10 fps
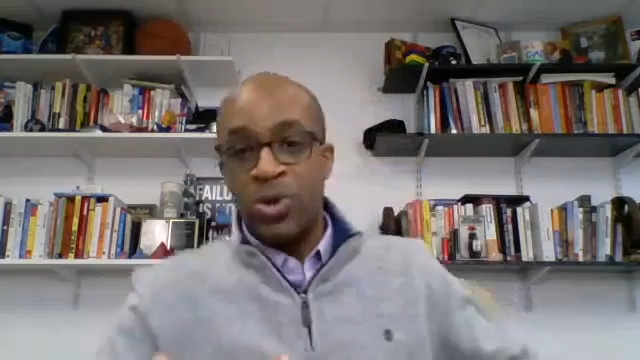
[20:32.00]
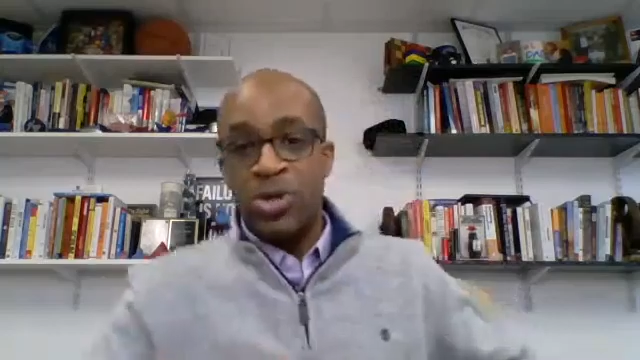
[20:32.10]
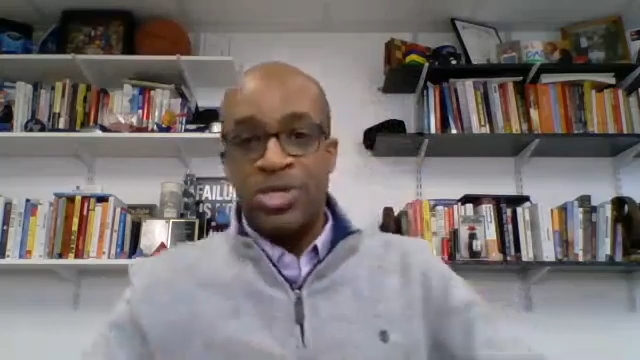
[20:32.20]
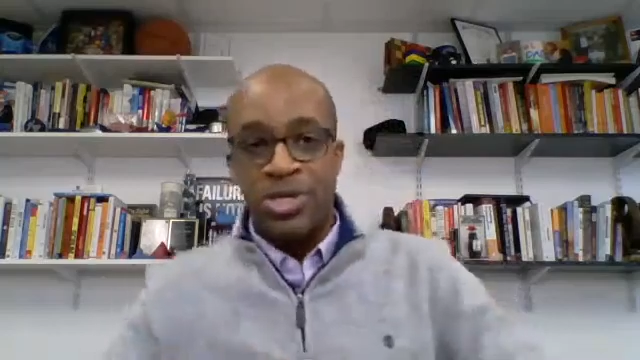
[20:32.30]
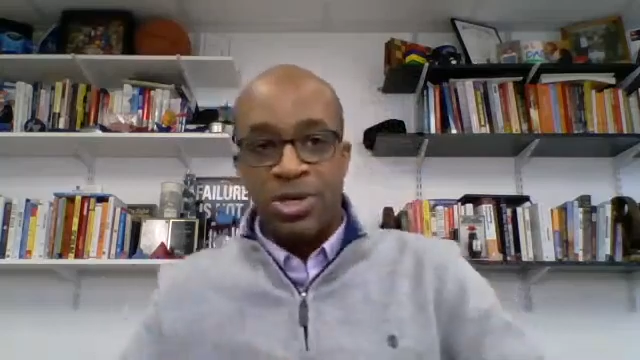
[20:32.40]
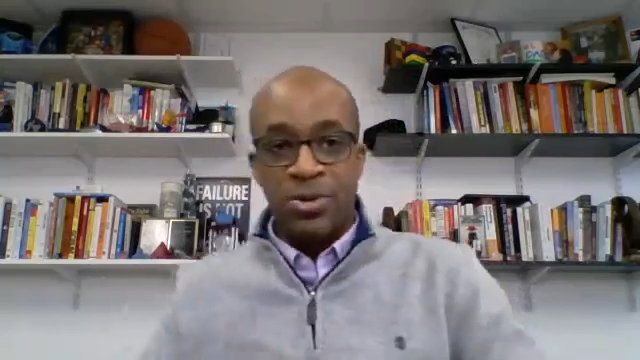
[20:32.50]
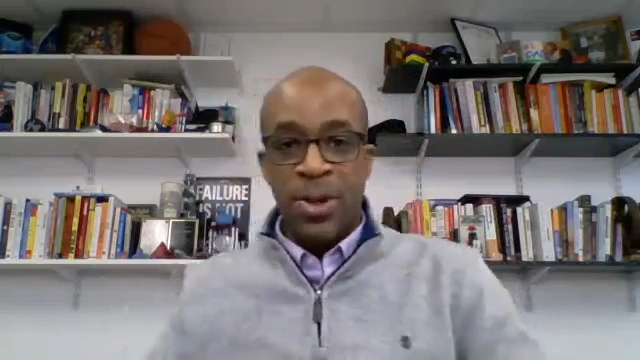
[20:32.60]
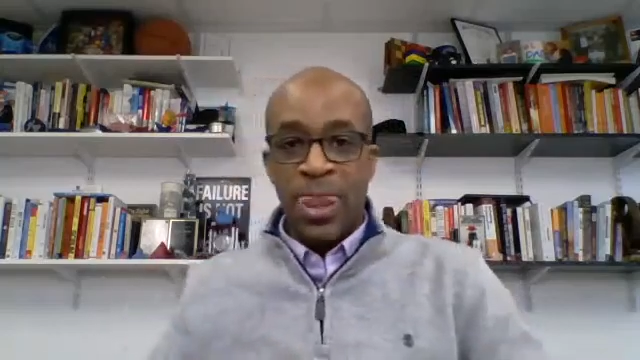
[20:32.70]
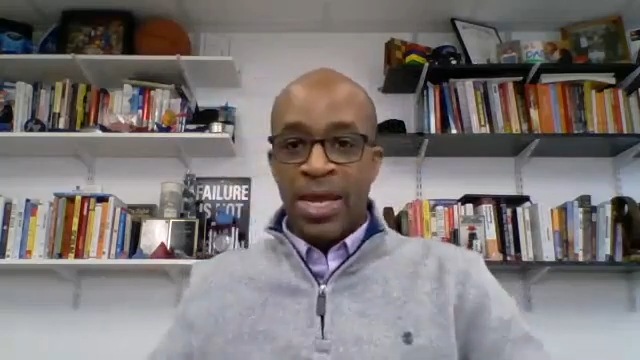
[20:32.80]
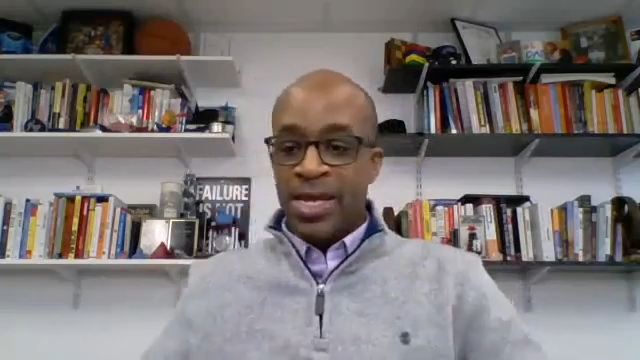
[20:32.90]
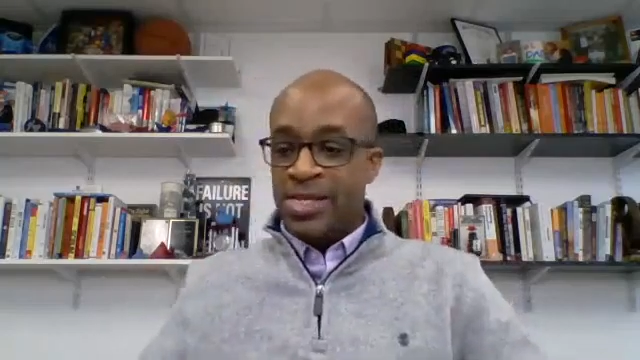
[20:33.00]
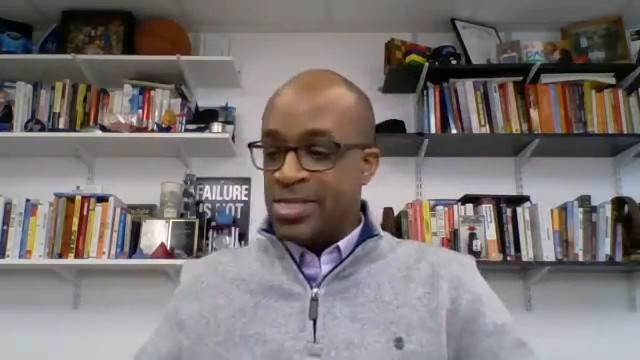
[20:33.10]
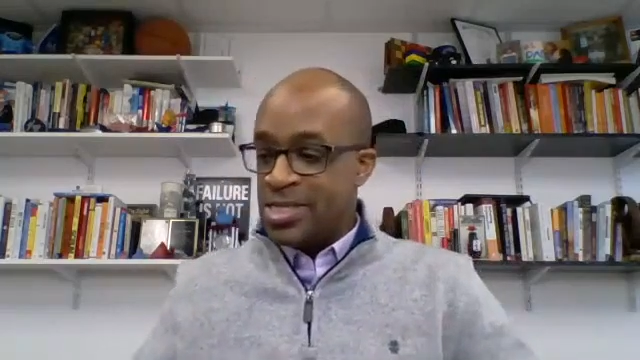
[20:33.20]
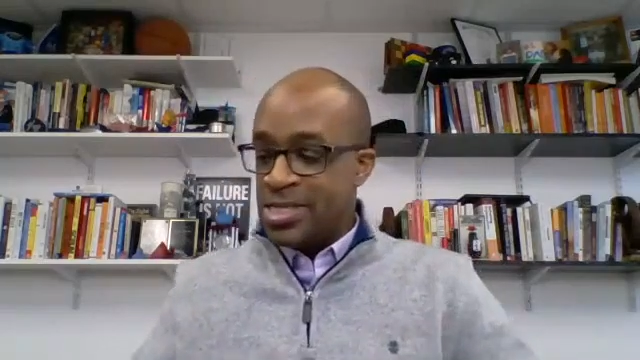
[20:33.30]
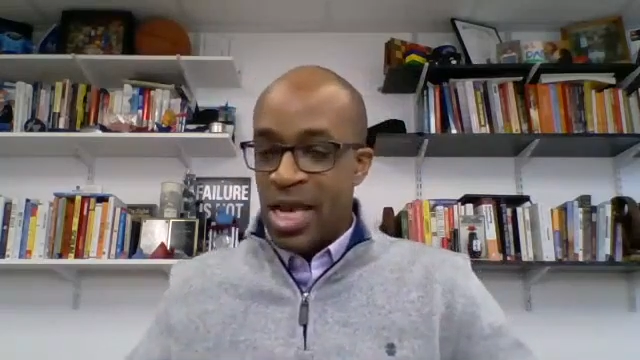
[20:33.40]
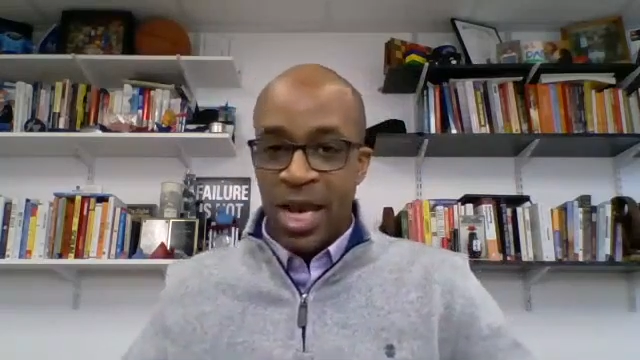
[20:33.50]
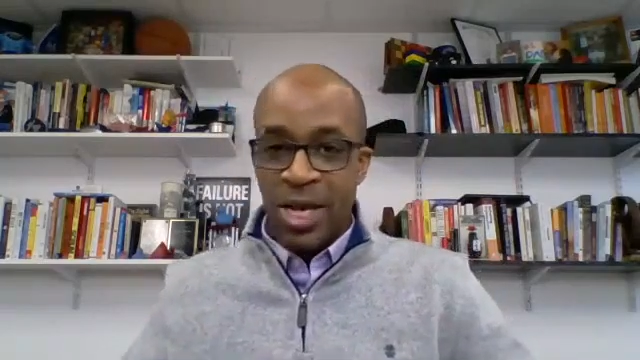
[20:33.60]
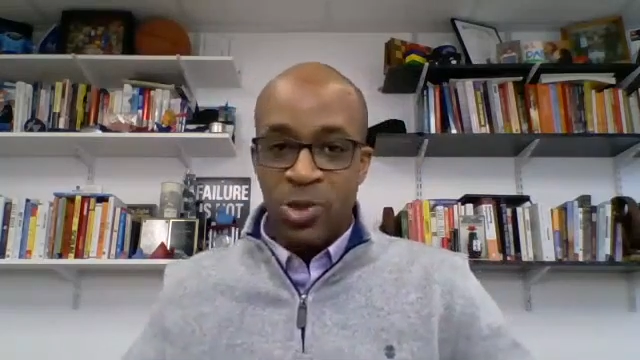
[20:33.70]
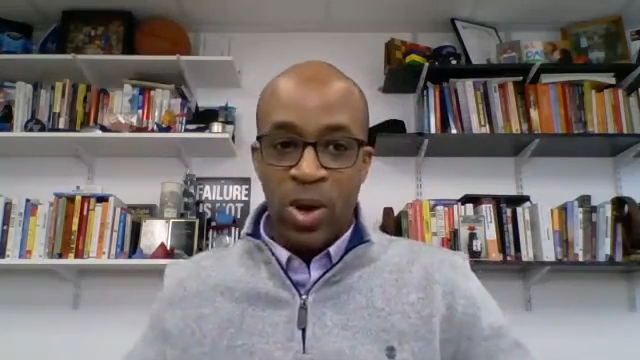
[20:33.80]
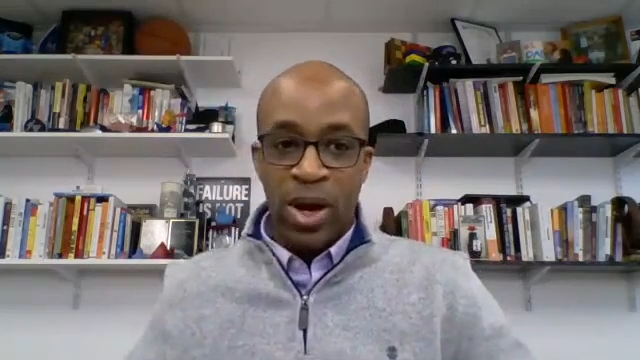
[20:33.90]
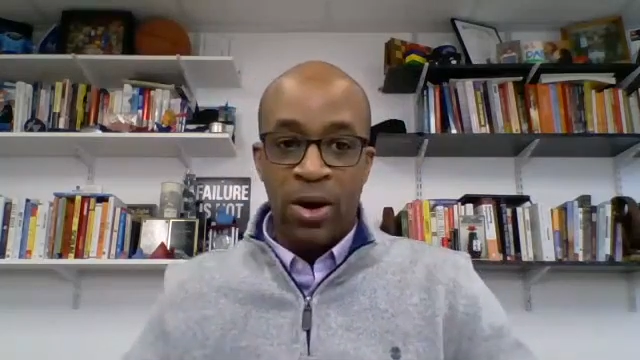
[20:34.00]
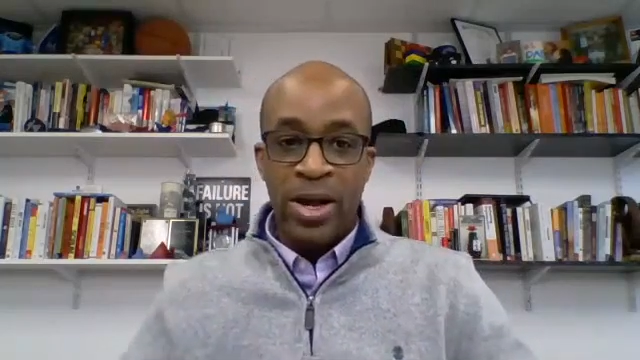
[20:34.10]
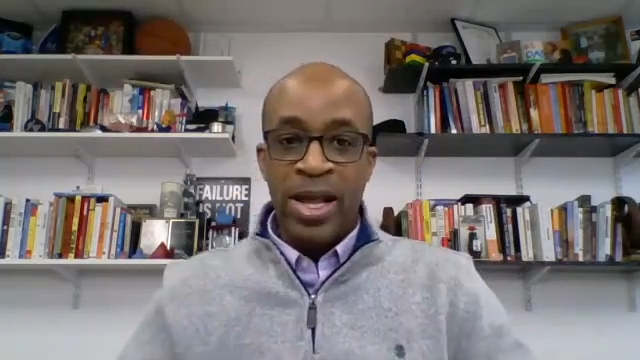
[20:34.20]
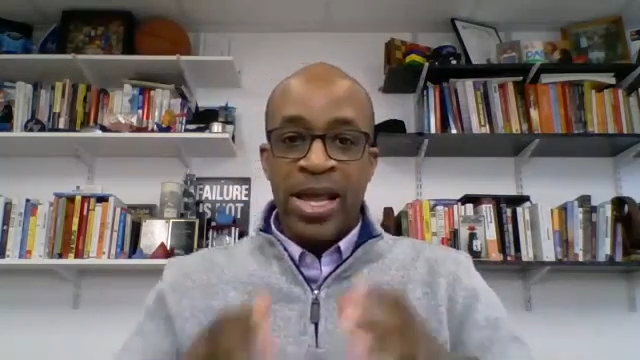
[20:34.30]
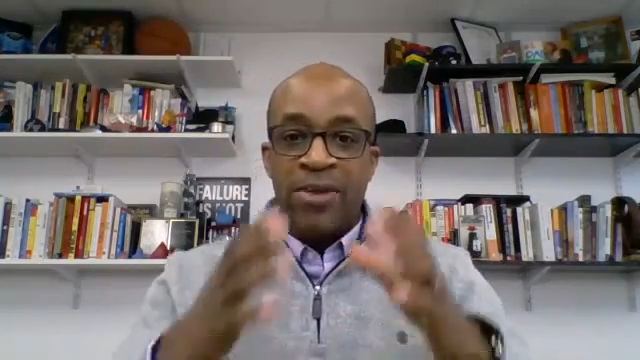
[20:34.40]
me what to do is this stage where